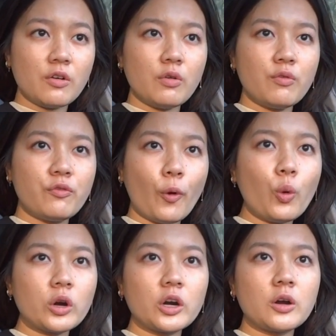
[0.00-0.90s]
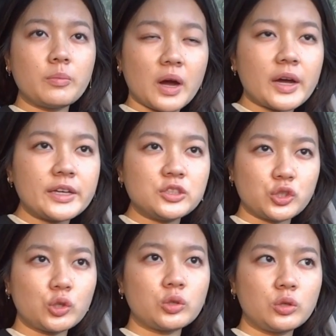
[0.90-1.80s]
for my
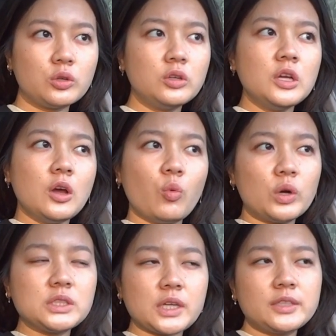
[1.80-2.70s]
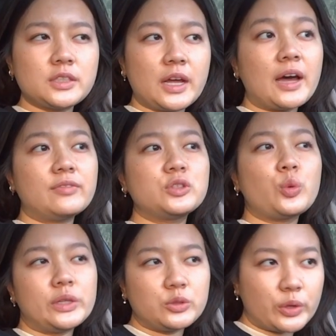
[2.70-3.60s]
journal. One side's gonna have
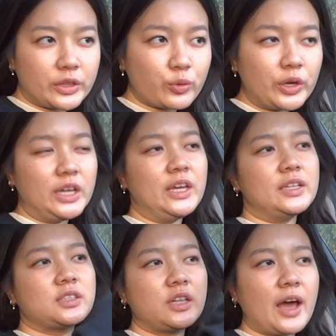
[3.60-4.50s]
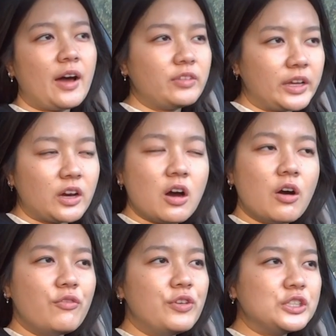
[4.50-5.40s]
2023. It's gonna have like a
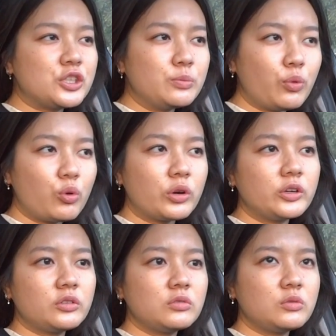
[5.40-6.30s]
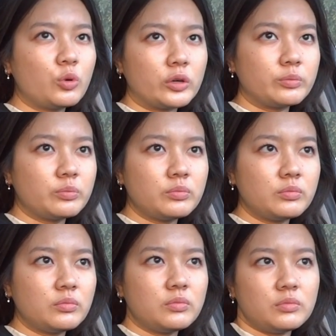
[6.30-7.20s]
vision board or
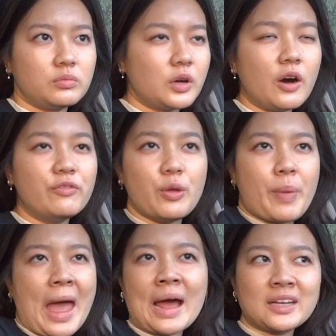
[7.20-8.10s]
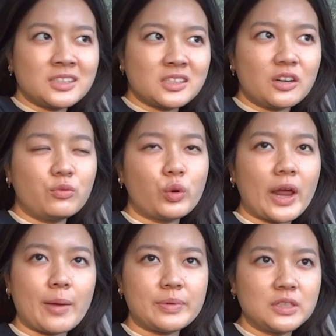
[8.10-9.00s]
of the past of what
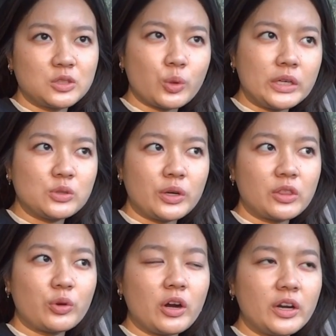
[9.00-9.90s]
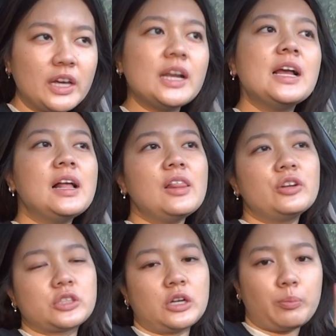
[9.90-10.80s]
happened in 2023 on it.
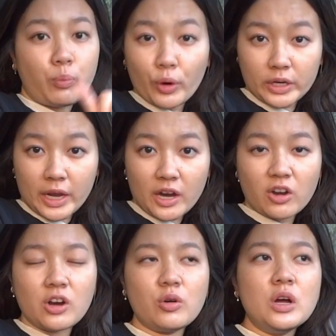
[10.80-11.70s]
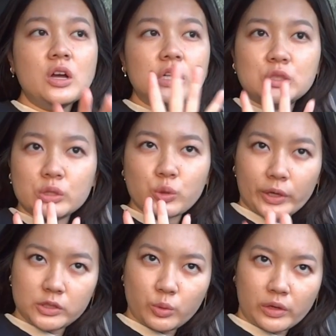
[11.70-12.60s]
There's gonna point an arrow to a
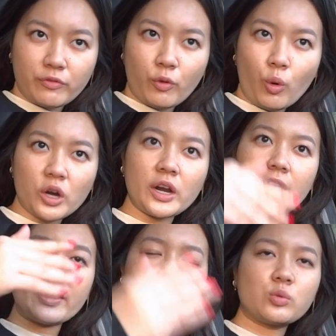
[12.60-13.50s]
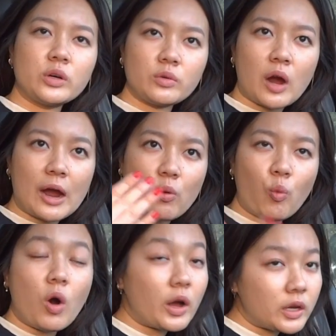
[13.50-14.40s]
2024, and that's what I
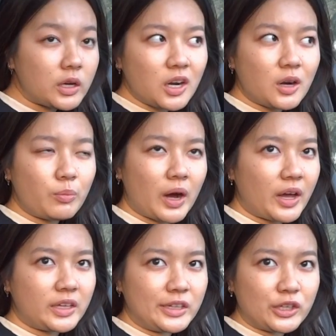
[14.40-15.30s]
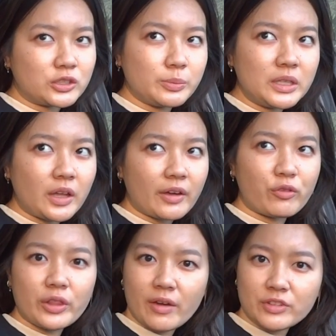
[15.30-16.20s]
want my year to be like
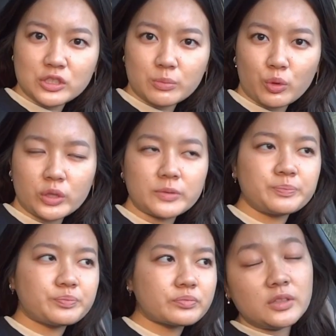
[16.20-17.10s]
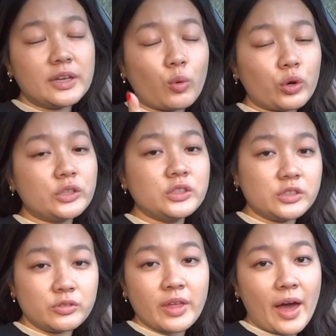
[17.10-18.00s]
for that vision board. In order to
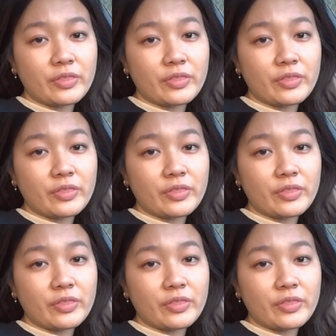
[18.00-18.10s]
do that